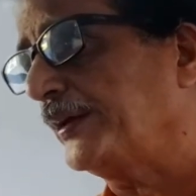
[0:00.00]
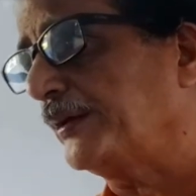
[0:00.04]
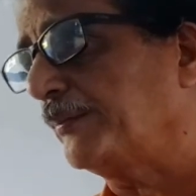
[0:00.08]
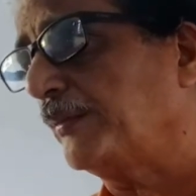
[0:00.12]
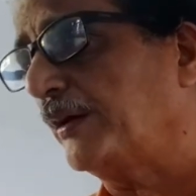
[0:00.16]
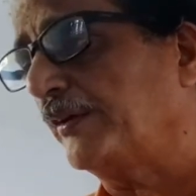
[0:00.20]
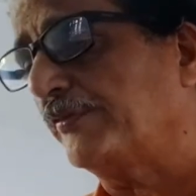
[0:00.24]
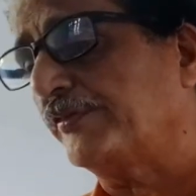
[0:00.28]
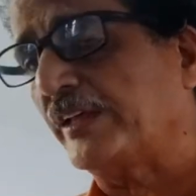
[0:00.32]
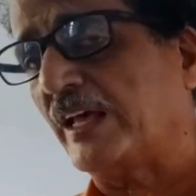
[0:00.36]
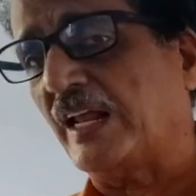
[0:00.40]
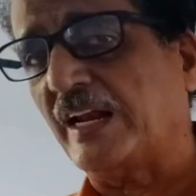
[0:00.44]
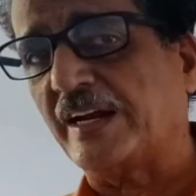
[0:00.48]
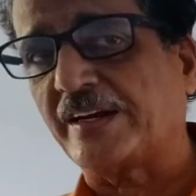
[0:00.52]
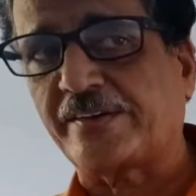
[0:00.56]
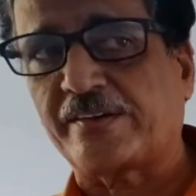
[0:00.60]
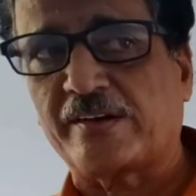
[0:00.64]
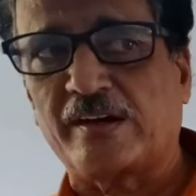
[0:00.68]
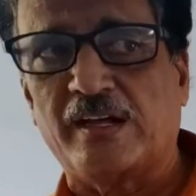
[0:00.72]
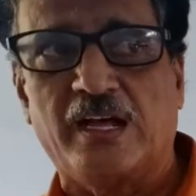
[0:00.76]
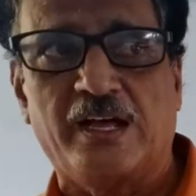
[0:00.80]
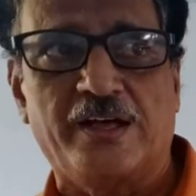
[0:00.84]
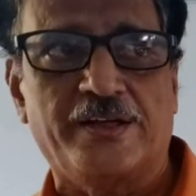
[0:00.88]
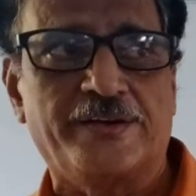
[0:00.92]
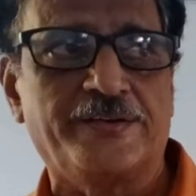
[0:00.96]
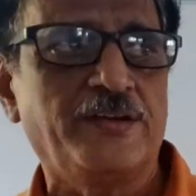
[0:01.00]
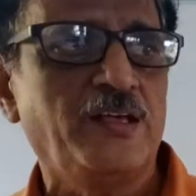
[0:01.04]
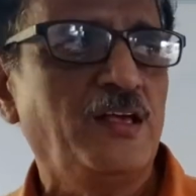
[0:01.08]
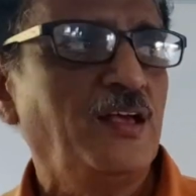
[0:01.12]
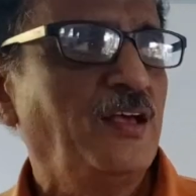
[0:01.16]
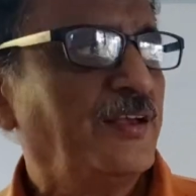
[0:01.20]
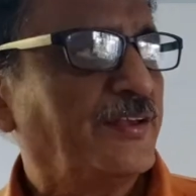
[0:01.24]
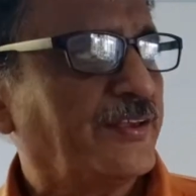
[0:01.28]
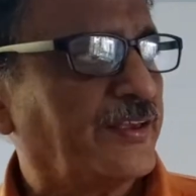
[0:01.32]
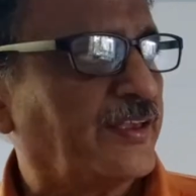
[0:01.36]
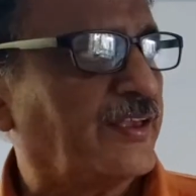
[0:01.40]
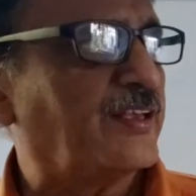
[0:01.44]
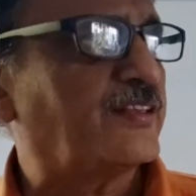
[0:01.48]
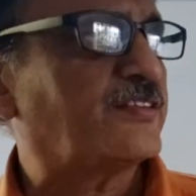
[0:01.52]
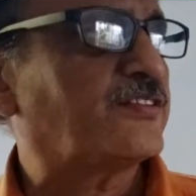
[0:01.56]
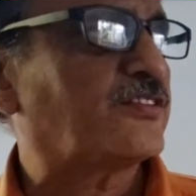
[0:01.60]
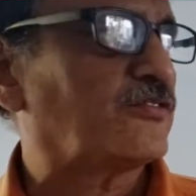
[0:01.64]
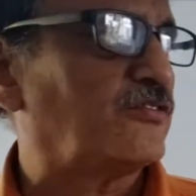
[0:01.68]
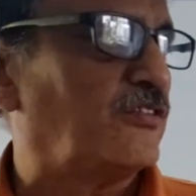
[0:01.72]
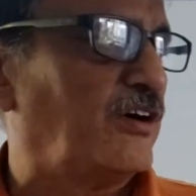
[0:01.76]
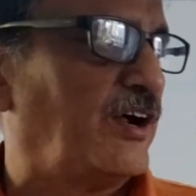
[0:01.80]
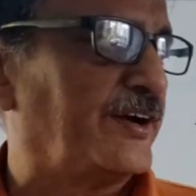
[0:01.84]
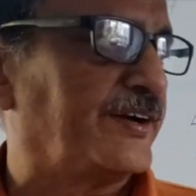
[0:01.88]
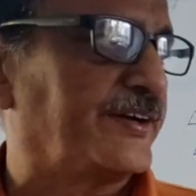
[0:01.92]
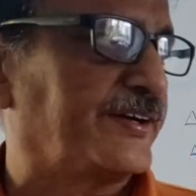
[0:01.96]
of the electron is
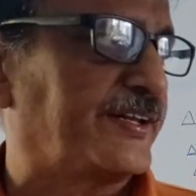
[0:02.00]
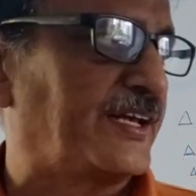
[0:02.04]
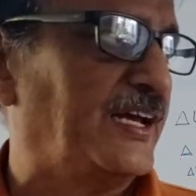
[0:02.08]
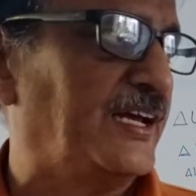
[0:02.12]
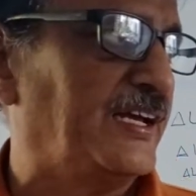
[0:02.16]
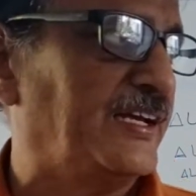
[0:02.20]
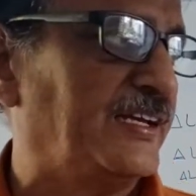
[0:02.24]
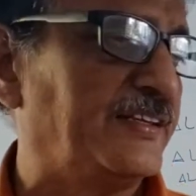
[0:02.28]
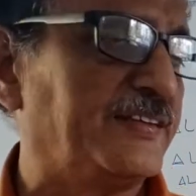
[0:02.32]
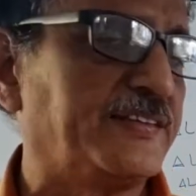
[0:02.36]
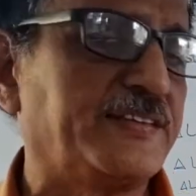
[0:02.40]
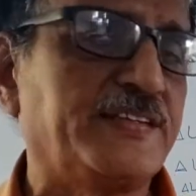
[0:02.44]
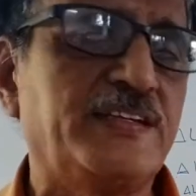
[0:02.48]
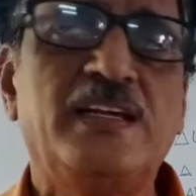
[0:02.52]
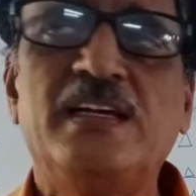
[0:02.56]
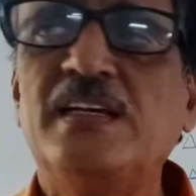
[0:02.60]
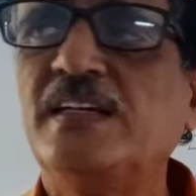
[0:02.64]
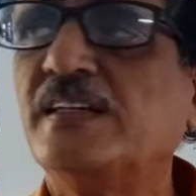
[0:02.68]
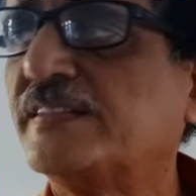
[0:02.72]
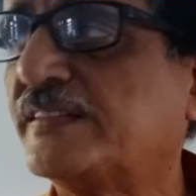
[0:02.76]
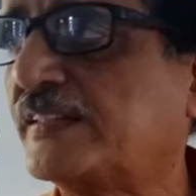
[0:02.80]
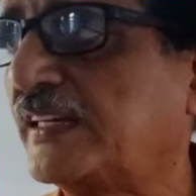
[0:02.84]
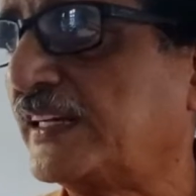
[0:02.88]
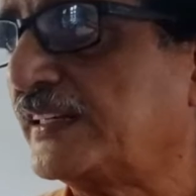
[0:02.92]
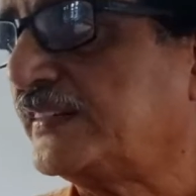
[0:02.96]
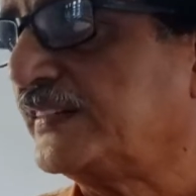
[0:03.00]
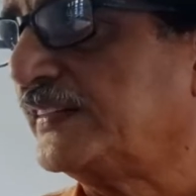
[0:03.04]
quantized such